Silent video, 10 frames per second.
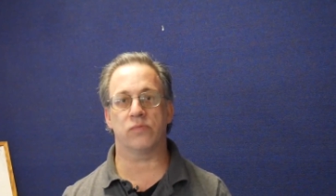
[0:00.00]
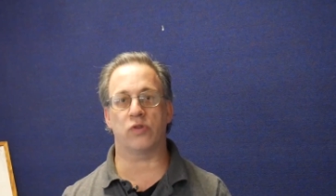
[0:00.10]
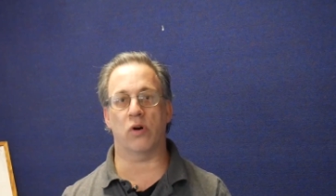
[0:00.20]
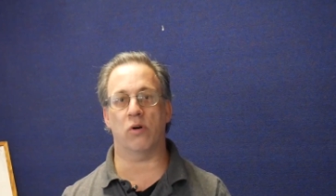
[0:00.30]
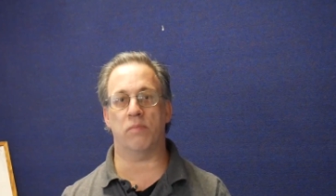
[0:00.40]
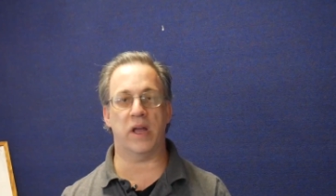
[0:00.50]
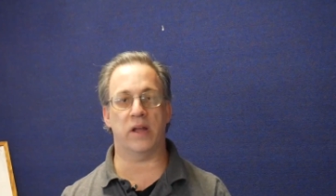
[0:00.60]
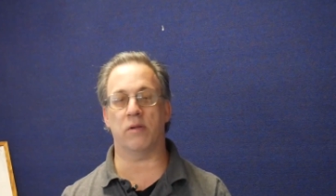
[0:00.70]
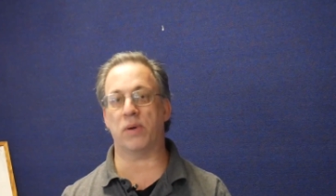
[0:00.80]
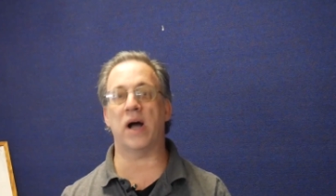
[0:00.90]

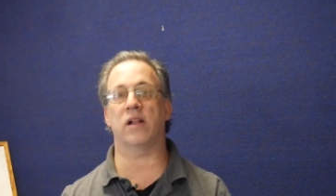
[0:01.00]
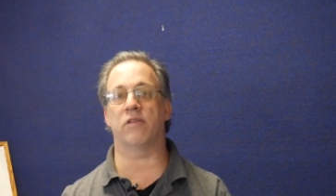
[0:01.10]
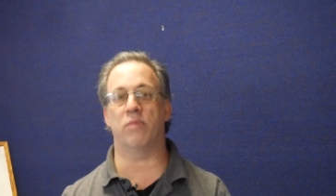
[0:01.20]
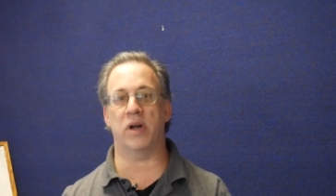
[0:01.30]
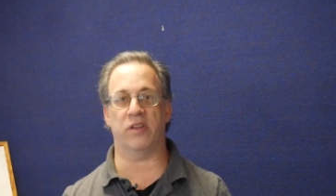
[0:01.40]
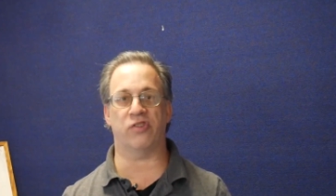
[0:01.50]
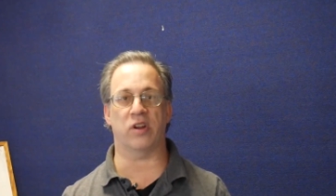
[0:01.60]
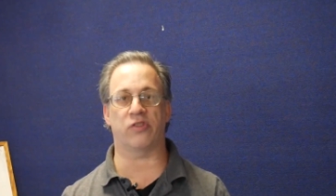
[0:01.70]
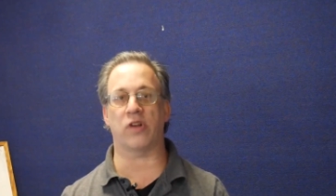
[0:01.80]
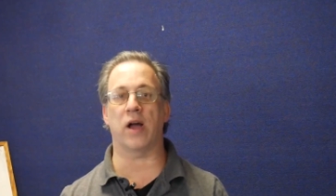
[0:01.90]
And a pile of money set
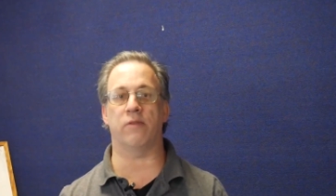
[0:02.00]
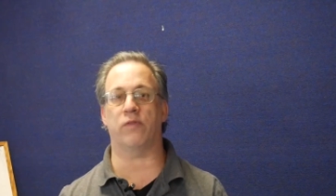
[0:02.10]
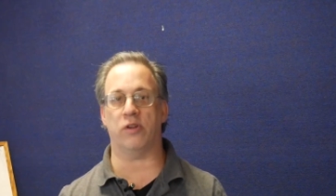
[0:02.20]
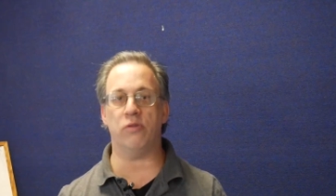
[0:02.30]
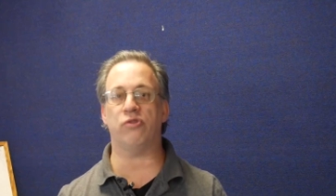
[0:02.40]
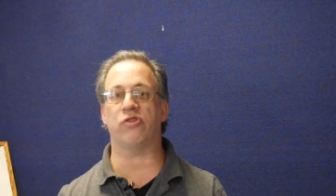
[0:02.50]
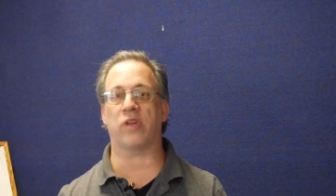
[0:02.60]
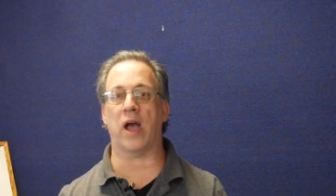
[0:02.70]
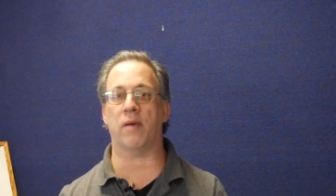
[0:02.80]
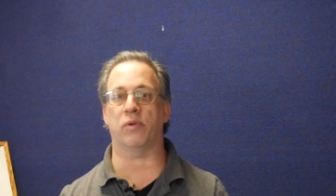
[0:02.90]
aside for use as
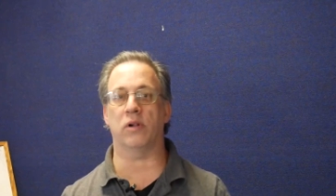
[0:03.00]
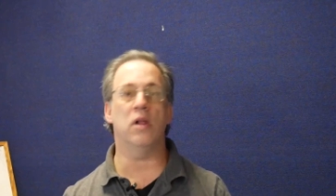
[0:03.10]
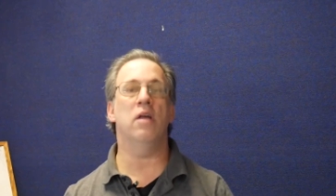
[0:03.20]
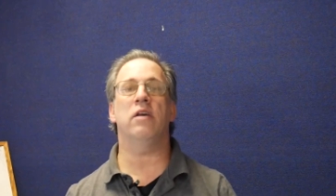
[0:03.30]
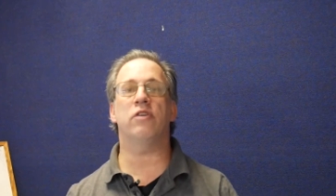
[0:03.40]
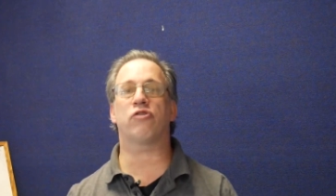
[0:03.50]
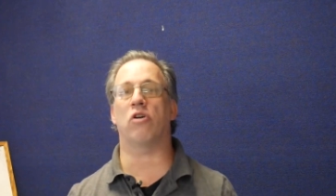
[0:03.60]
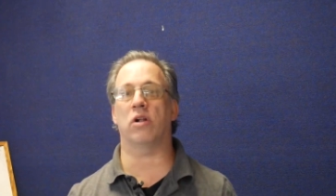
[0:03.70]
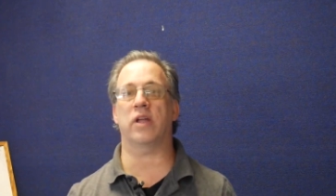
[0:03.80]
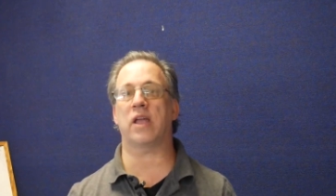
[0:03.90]
capital is
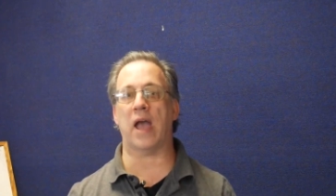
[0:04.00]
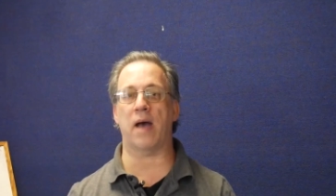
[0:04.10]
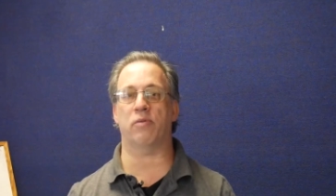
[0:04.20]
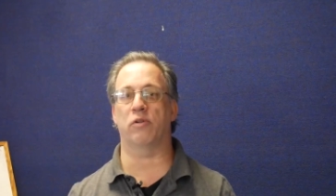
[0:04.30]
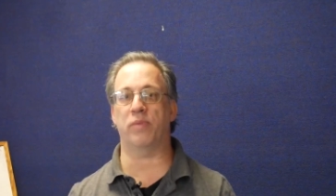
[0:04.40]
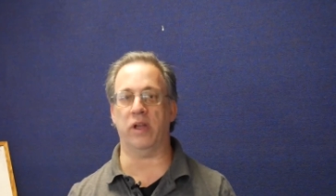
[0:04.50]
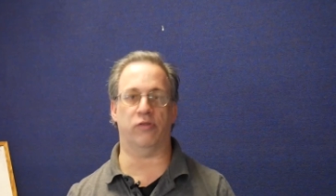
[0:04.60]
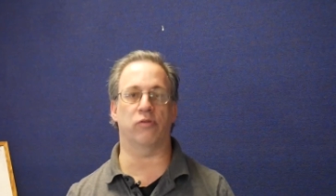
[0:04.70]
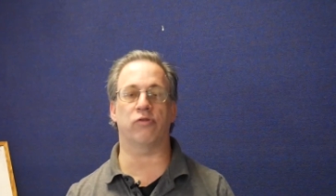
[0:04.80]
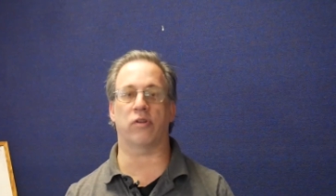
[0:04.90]
called a capital base.
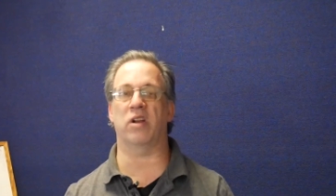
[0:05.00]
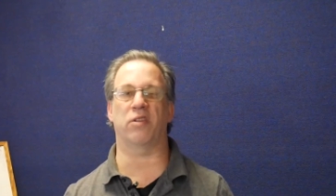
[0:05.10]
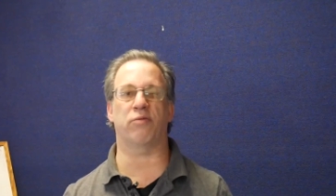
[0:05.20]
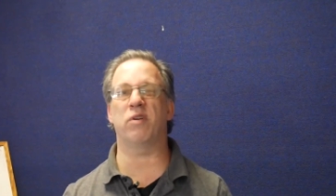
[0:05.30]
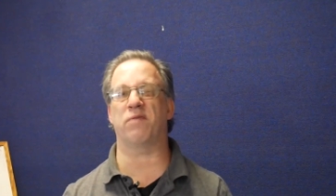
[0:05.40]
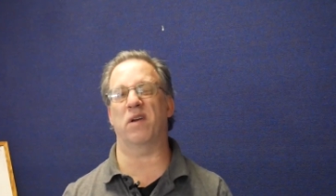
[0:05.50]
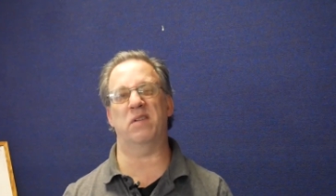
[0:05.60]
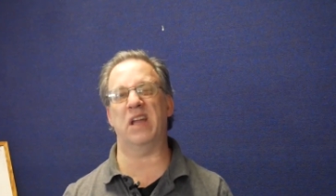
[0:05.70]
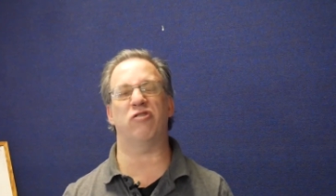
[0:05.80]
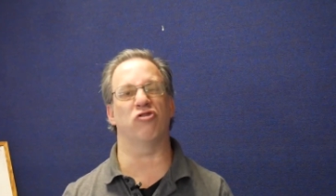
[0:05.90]
So those are kind of the three
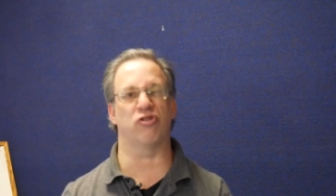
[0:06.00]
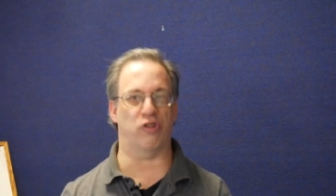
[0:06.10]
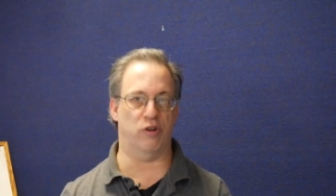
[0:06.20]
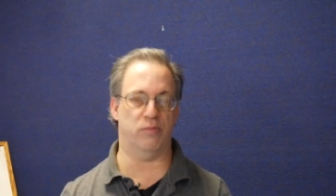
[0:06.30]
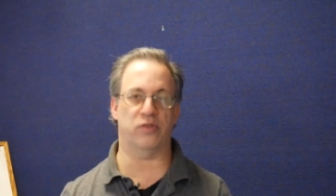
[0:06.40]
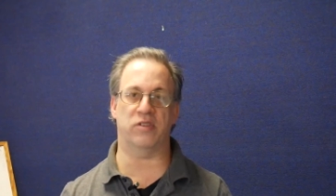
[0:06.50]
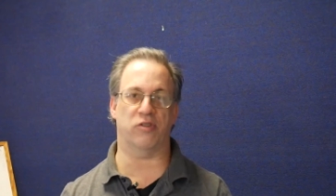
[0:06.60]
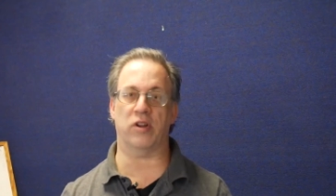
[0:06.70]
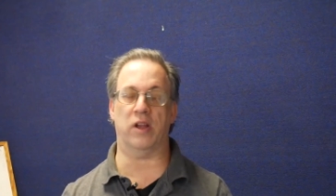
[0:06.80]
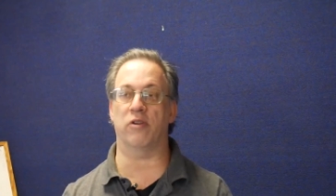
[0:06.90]
foundational terms, and you're
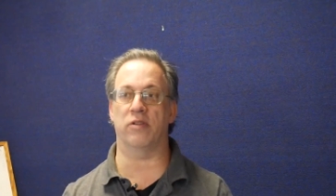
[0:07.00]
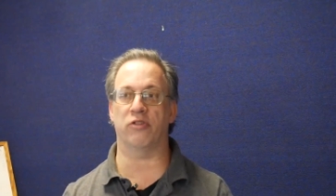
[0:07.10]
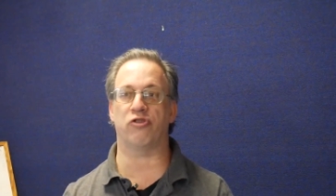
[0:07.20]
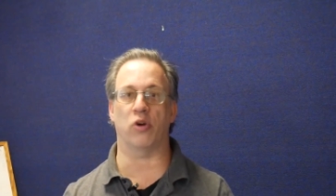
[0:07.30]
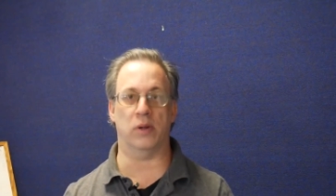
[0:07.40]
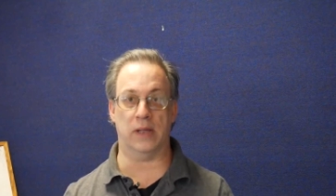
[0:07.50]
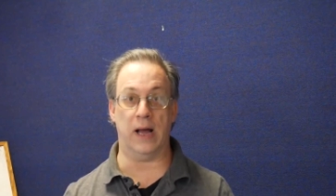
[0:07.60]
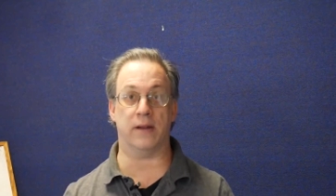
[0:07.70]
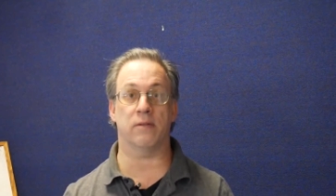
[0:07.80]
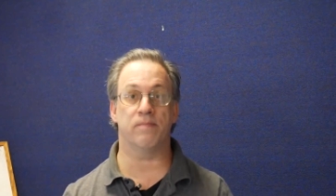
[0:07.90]
going to hear in this show a
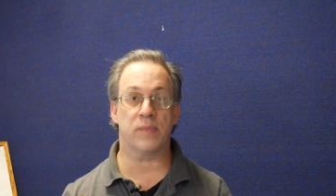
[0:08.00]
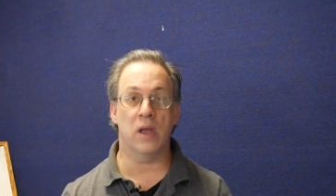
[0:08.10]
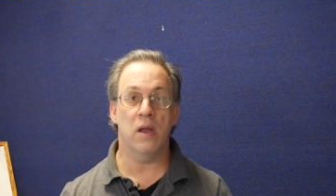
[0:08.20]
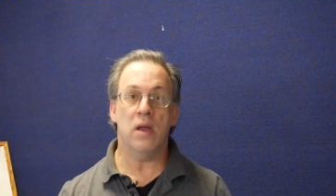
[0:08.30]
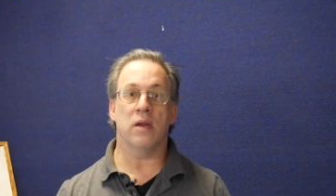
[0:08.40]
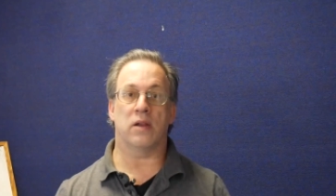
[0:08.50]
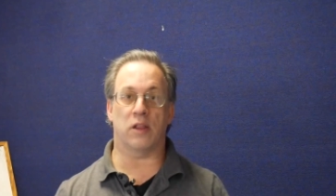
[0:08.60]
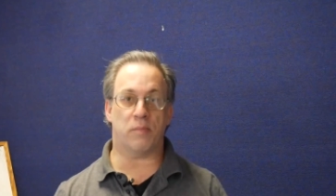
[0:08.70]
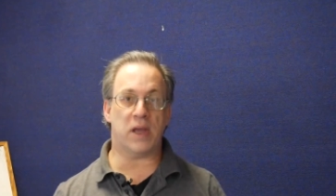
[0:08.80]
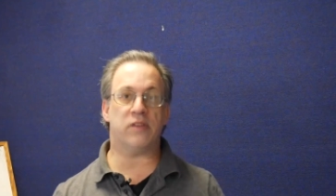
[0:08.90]
lot. Now,
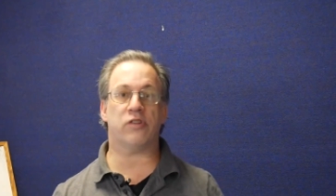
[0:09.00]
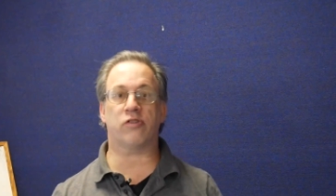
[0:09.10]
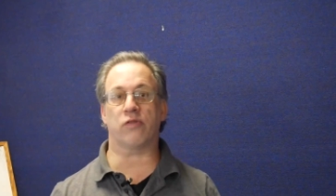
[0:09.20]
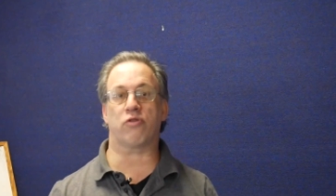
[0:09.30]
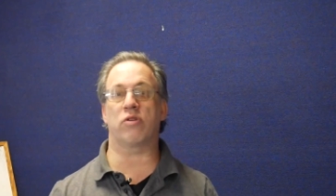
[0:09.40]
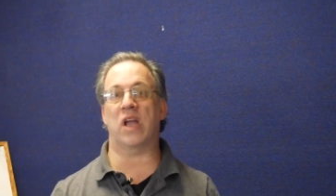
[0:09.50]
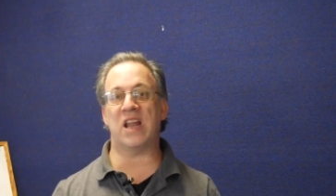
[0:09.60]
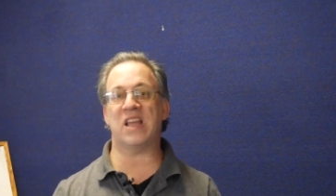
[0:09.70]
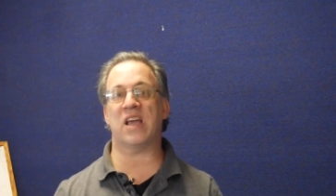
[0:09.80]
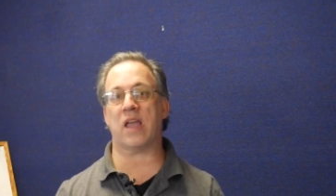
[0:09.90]
the basics of
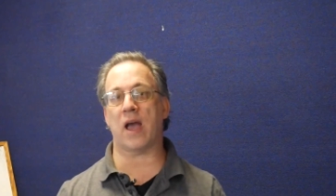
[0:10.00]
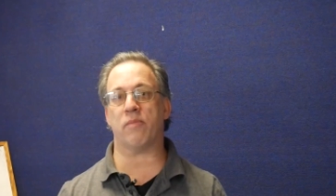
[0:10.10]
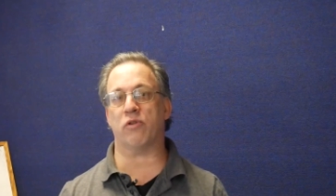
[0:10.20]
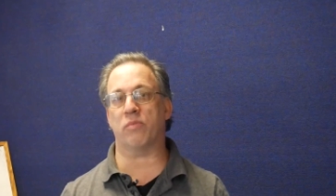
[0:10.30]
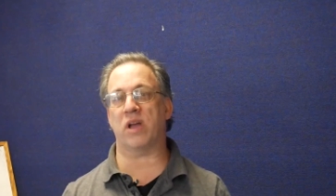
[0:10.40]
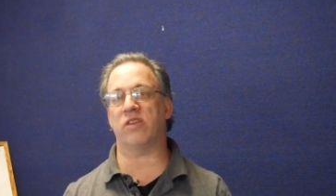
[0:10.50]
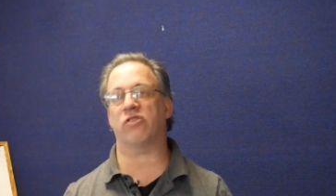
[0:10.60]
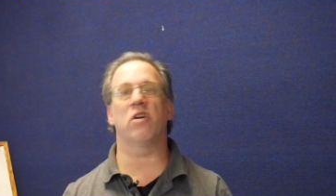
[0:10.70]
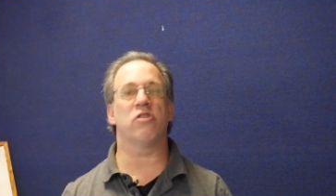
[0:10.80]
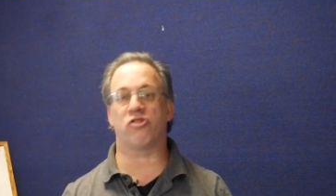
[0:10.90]
creating a capital
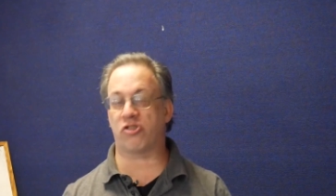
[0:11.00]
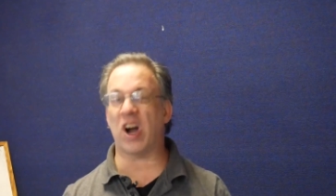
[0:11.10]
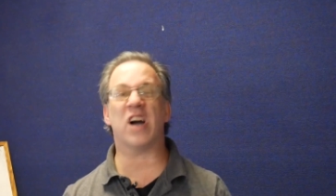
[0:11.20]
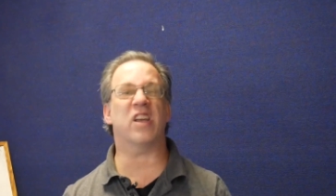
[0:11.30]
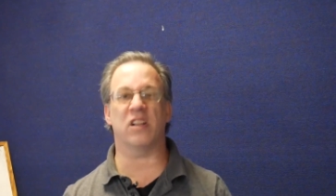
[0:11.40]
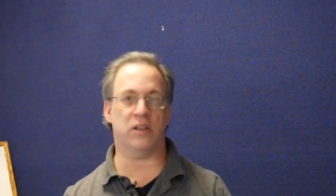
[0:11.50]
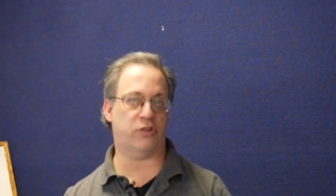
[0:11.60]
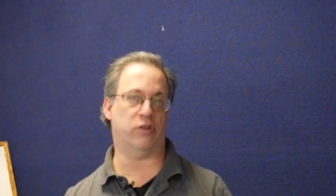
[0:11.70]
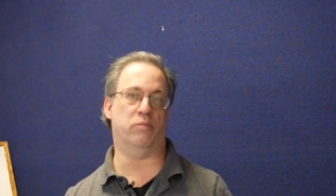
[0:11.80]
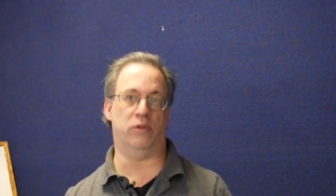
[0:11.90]
base, shockingly
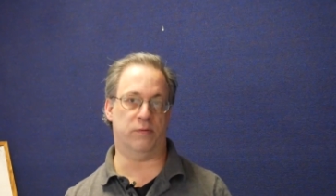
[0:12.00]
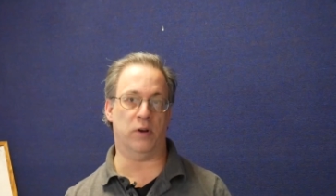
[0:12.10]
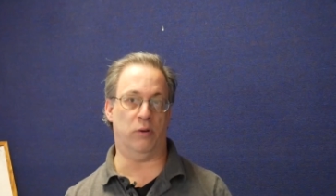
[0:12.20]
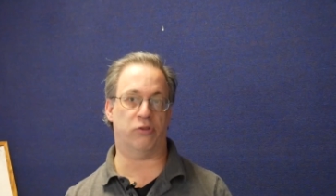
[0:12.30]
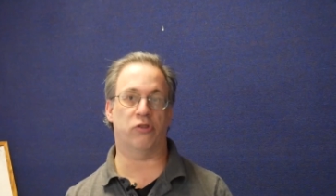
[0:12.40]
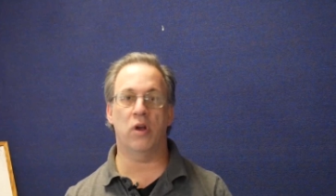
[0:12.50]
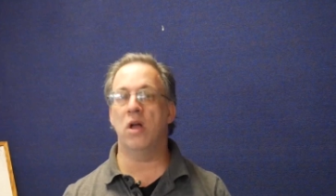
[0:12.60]
simple, folks.